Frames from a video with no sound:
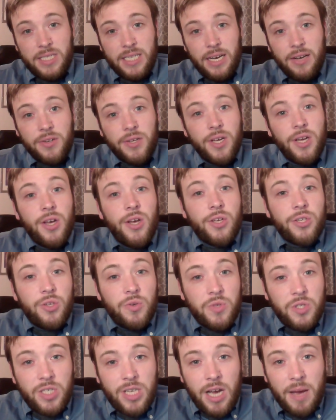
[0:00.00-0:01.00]
to tell.
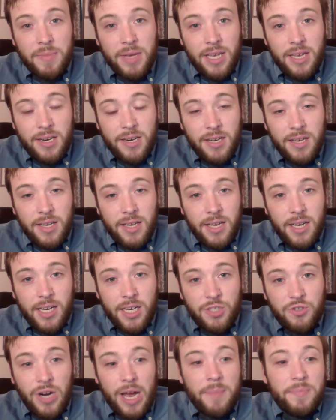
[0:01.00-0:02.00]
So just come in,
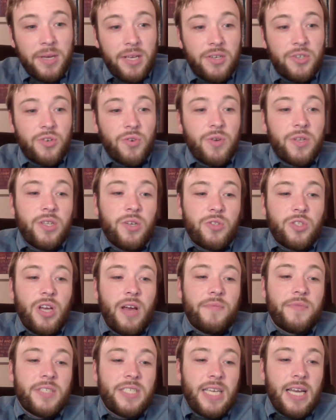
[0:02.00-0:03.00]
drop in during those
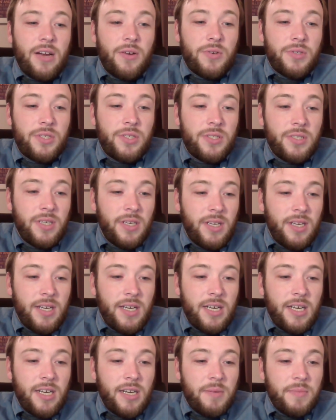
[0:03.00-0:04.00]
office hours
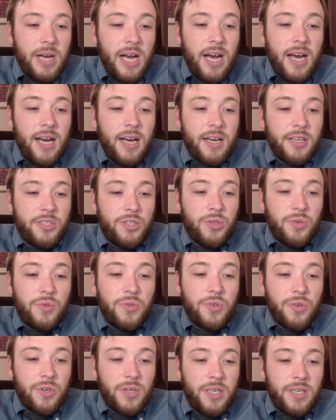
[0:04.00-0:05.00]
on
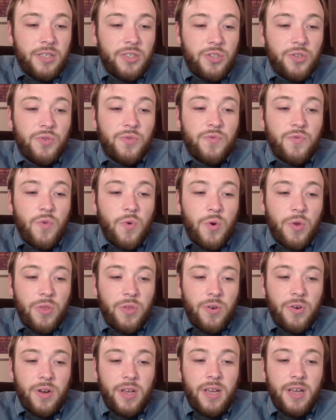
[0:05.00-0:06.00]
2:30 to
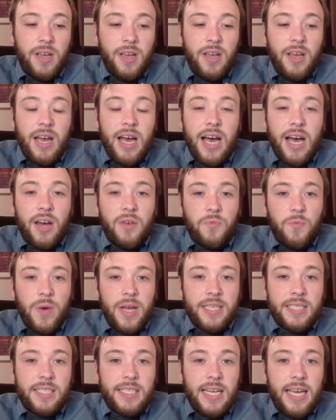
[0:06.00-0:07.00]
4:30 on
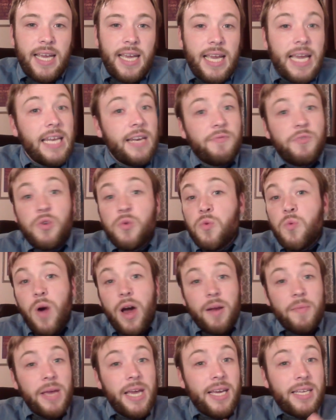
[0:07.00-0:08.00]
Wednesday. And if you
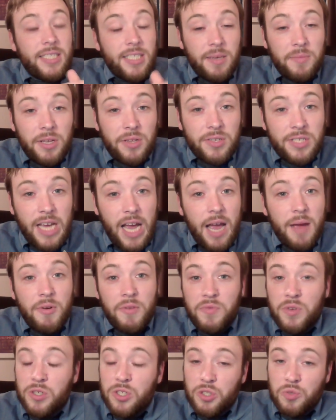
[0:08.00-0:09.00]
want to make it some other time, or
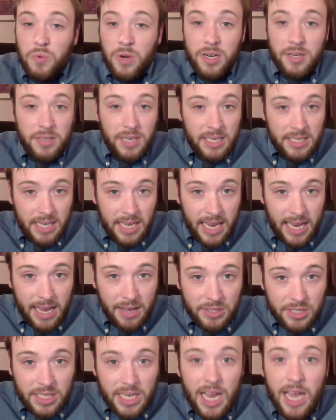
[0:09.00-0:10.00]
if you just want to hang
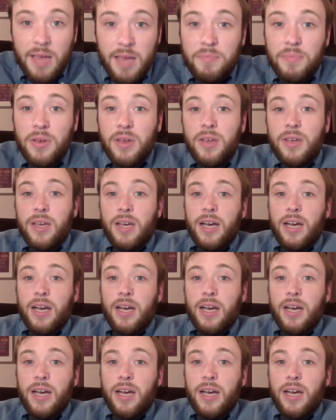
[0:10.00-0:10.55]
out on Skype,